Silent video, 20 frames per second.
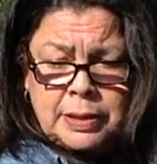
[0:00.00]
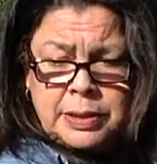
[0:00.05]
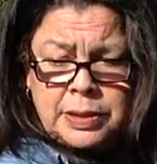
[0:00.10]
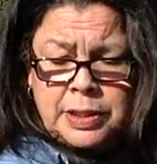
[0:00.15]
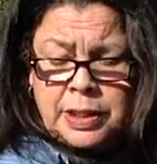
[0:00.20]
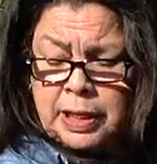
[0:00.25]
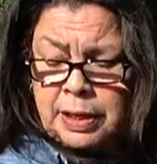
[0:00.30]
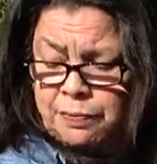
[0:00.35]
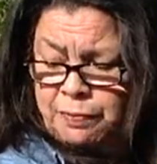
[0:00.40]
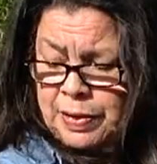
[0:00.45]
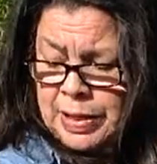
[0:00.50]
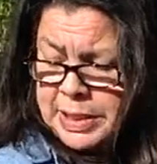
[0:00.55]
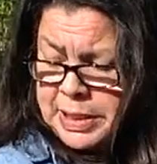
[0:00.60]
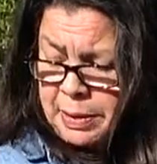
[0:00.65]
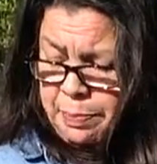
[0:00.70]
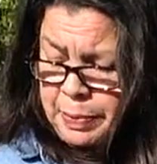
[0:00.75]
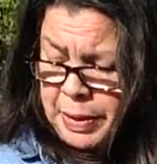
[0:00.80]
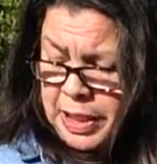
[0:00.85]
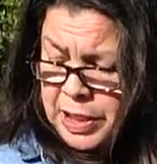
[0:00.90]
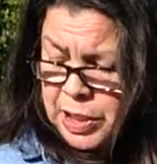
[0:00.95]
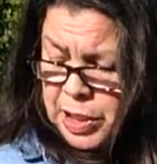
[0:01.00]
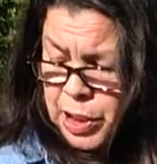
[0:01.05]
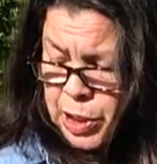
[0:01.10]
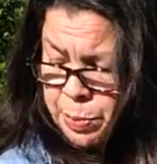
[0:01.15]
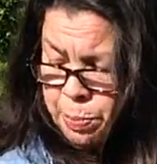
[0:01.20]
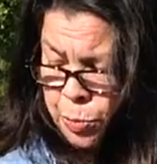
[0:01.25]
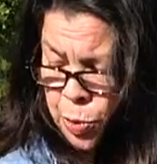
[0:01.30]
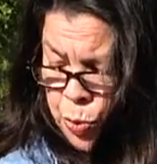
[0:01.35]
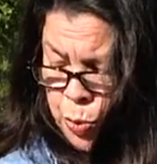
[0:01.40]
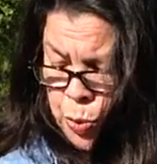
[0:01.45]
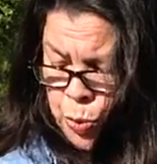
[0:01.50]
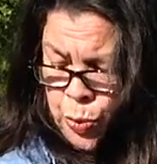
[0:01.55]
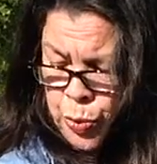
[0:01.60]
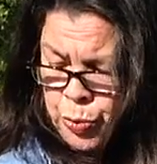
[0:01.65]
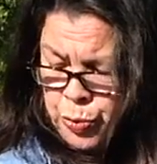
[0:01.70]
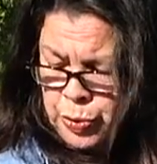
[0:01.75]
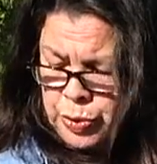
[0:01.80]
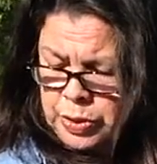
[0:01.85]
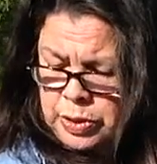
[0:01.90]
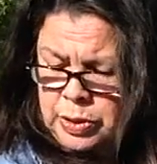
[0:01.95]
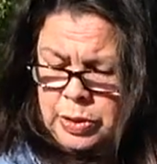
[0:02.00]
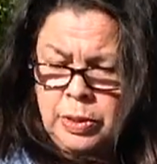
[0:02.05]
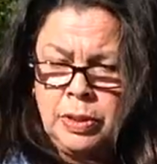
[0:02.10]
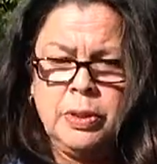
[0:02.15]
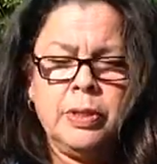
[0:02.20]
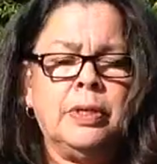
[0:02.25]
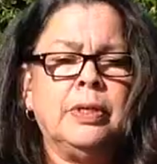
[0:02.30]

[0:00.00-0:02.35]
So you can find something smooth. And